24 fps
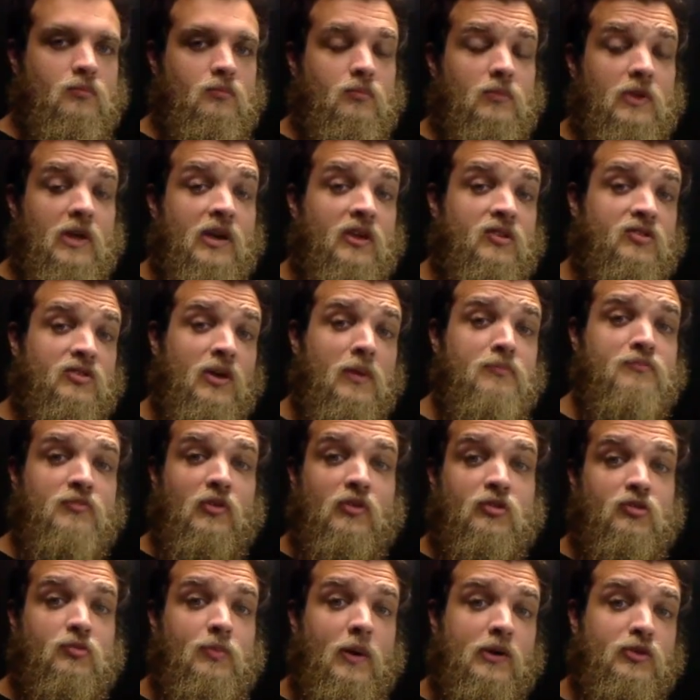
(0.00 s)
Except for
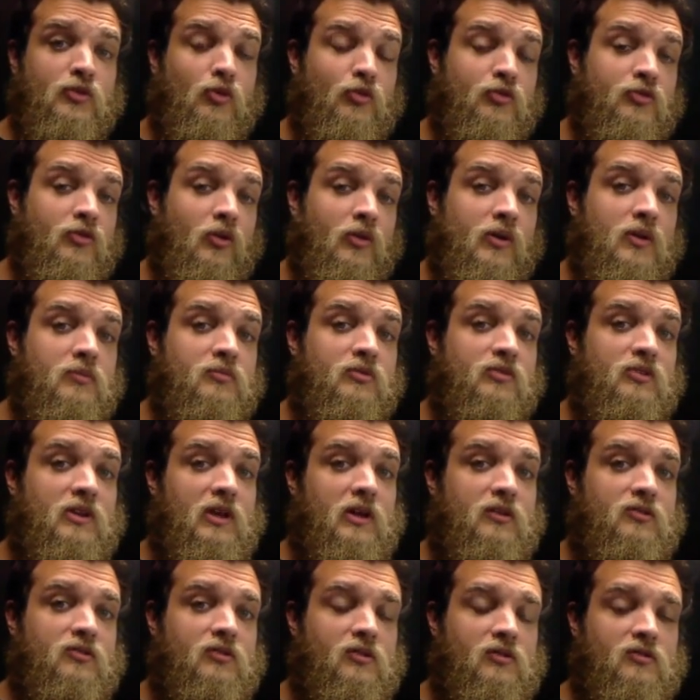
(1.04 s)
special
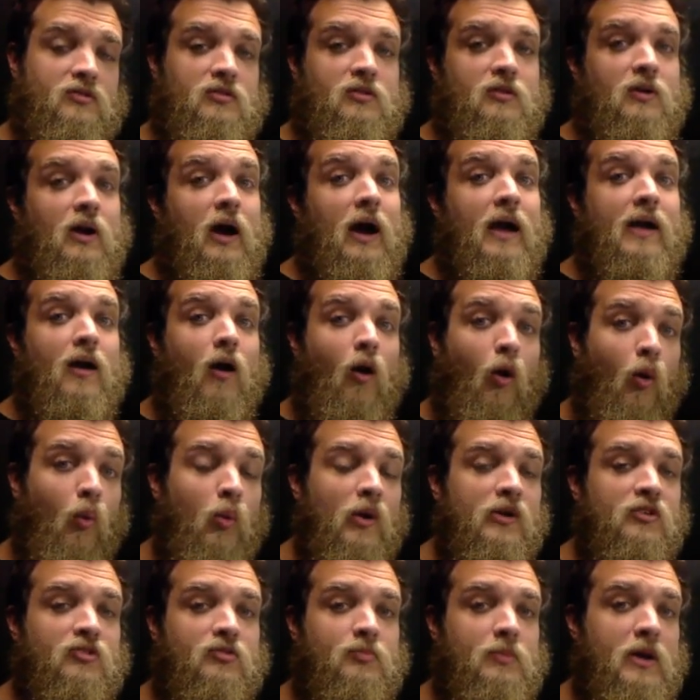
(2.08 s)
circumstances, I
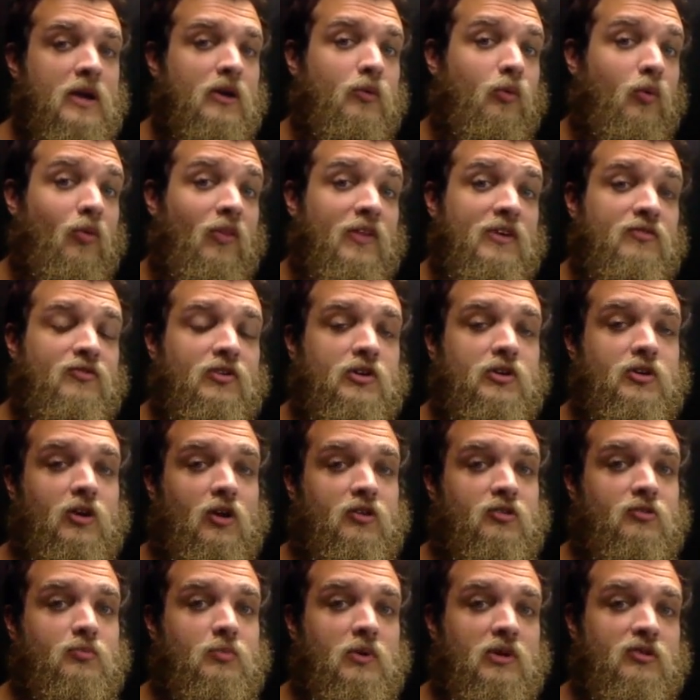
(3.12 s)
always make relief
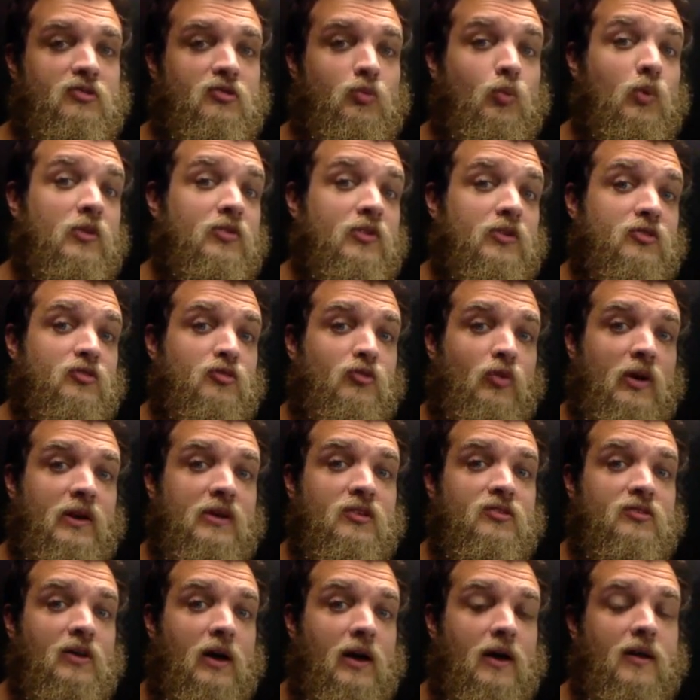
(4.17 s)
adjustments with the
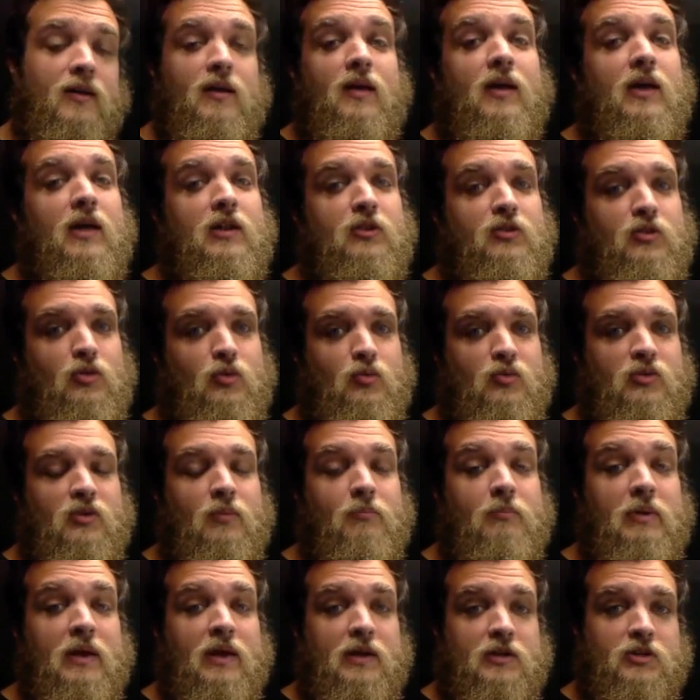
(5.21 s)
strings on and tuned to
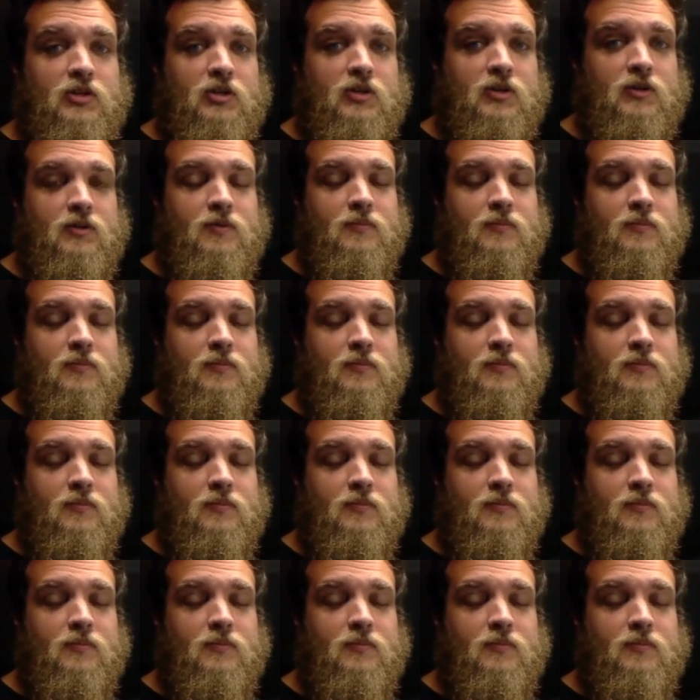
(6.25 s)
pitch.